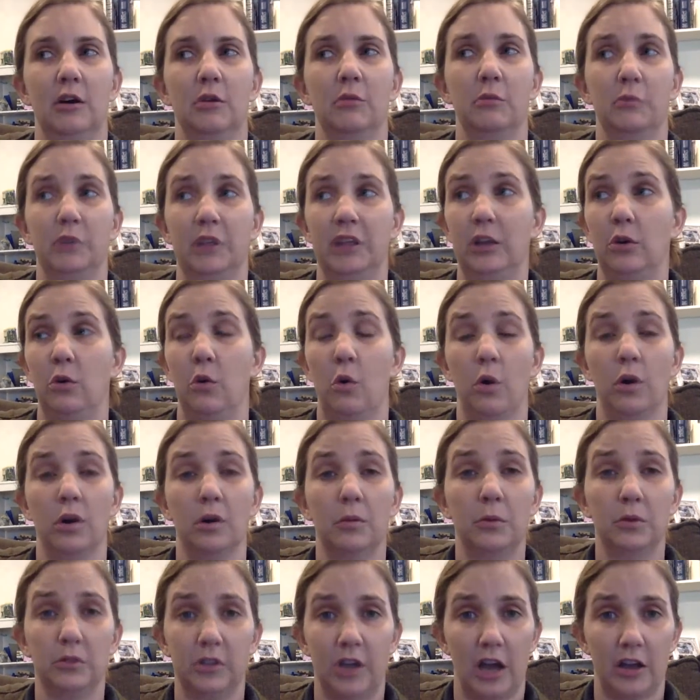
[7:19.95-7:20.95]
really
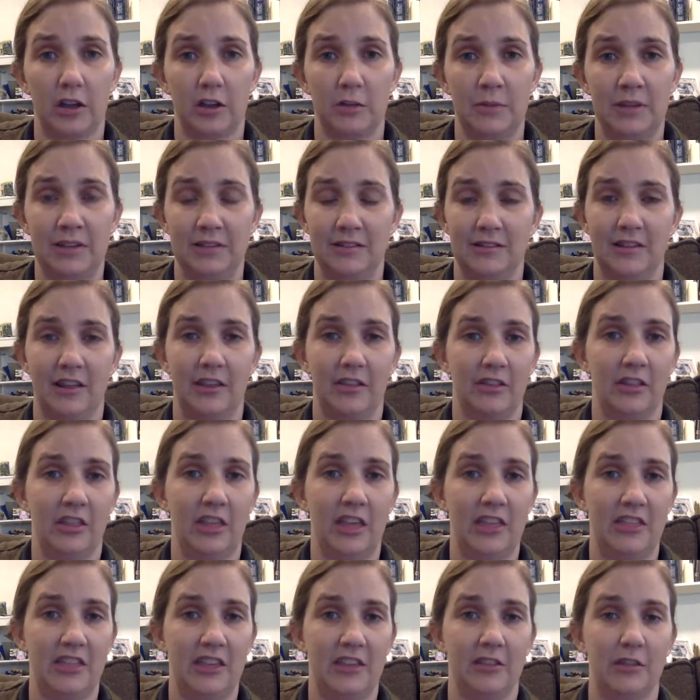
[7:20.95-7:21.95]
horrible documents that
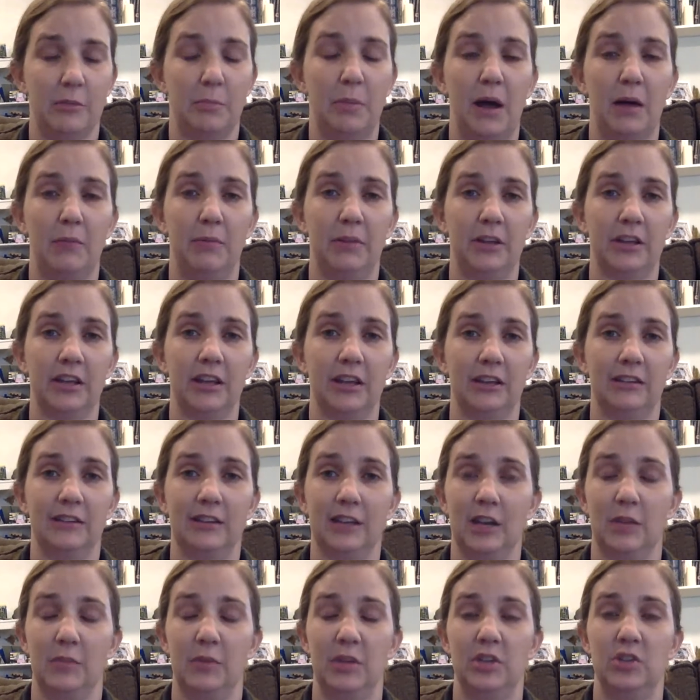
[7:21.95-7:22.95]
they think the public is
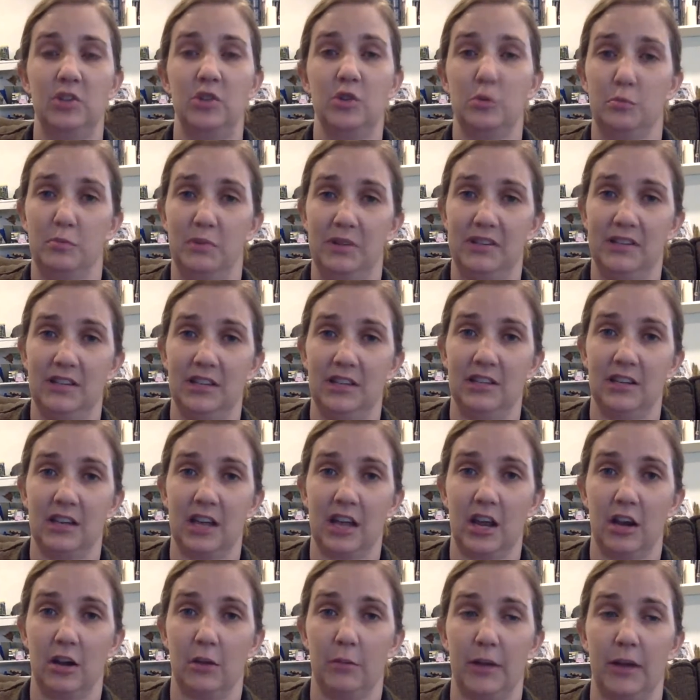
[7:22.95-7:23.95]
going to be too busy to
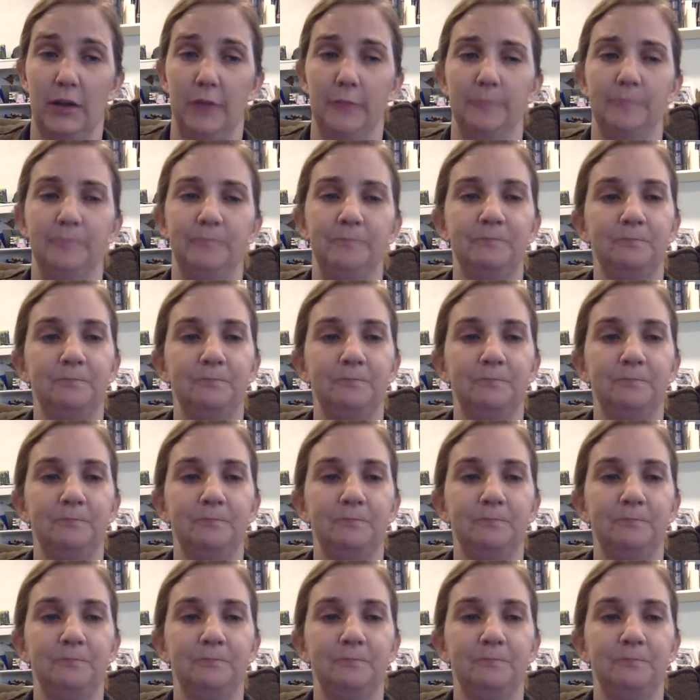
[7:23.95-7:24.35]
care about.